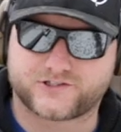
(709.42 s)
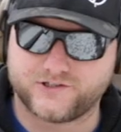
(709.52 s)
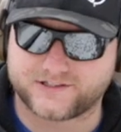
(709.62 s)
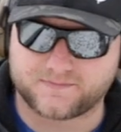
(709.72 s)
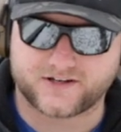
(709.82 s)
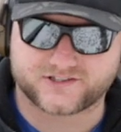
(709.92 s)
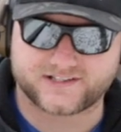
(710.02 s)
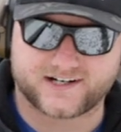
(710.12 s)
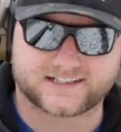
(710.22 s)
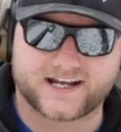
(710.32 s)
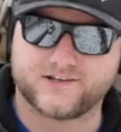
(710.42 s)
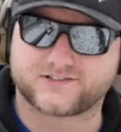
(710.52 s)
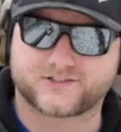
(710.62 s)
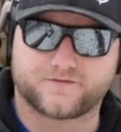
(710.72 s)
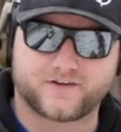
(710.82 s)
shoot as much here as I
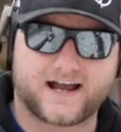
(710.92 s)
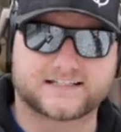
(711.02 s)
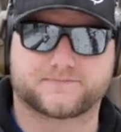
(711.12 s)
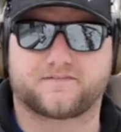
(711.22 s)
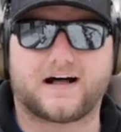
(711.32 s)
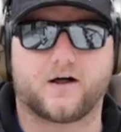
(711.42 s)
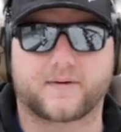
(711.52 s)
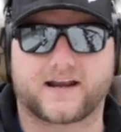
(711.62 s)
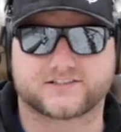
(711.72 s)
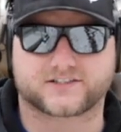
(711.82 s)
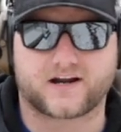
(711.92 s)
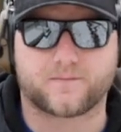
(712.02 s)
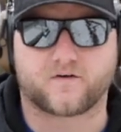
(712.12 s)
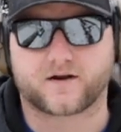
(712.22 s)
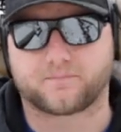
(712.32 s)
used to. If you guys have been following me on
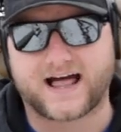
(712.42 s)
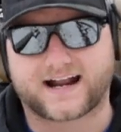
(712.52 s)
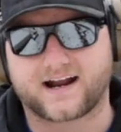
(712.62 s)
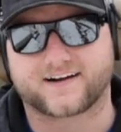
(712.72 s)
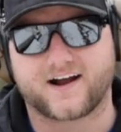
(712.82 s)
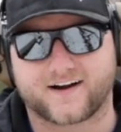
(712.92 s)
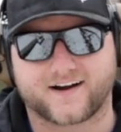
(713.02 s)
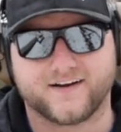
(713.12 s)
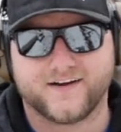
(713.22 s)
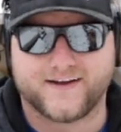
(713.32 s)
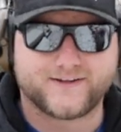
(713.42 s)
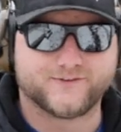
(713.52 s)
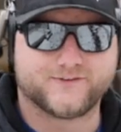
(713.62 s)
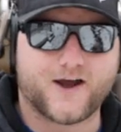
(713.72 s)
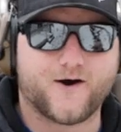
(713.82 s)
Instagram over at blackirongunner,
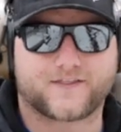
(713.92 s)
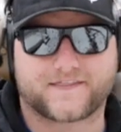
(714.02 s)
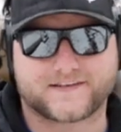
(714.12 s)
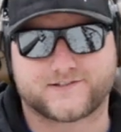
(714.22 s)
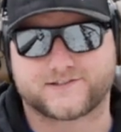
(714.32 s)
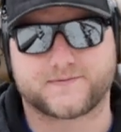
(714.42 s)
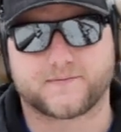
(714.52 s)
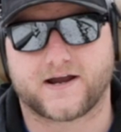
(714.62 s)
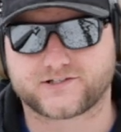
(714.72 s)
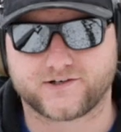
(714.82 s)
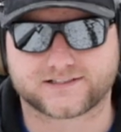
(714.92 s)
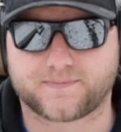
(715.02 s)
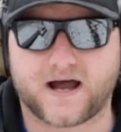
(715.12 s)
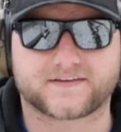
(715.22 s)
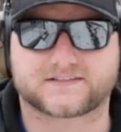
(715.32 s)
you know that this used to be my shooting
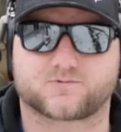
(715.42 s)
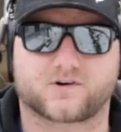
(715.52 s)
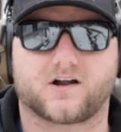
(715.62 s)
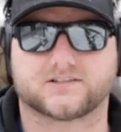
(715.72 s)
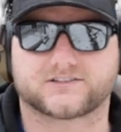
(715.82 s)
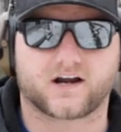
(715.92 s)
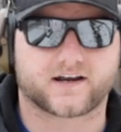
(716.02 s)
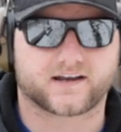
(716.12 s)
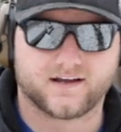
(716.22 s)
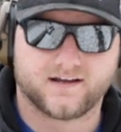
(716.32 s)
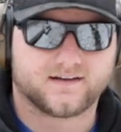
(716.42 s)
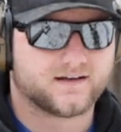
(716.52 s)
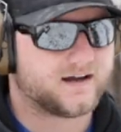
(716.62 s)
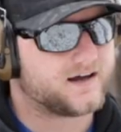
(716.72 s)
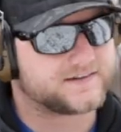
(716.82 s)
spot. This is where it all started.
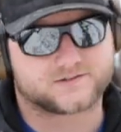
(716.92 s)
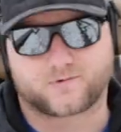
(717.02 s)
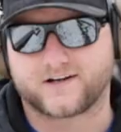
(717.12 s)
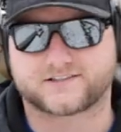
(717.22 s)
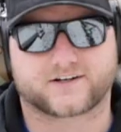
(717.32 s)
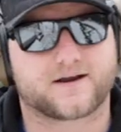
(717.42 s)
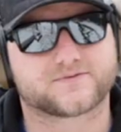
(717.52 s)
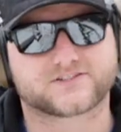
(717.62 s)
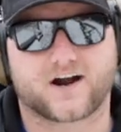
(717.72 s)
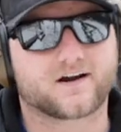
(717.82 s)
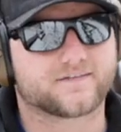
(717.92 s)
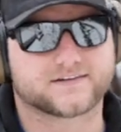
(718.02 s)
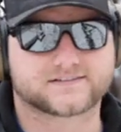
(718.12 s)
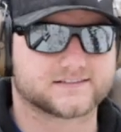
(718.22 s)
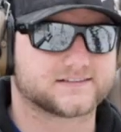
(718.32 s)
This is where Instagram started.
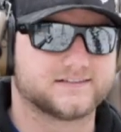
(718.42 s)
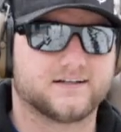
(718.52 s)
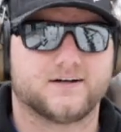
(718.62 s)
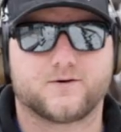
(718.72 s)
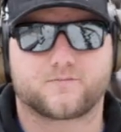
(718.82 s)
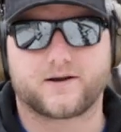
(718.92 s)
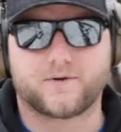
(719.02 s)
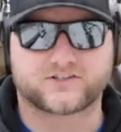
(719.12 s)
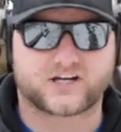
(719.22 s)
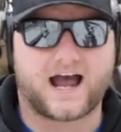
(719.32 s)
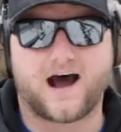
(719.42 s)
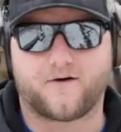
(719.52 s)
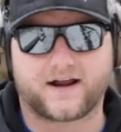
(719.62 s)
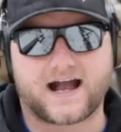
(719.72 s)
This is pretty much how I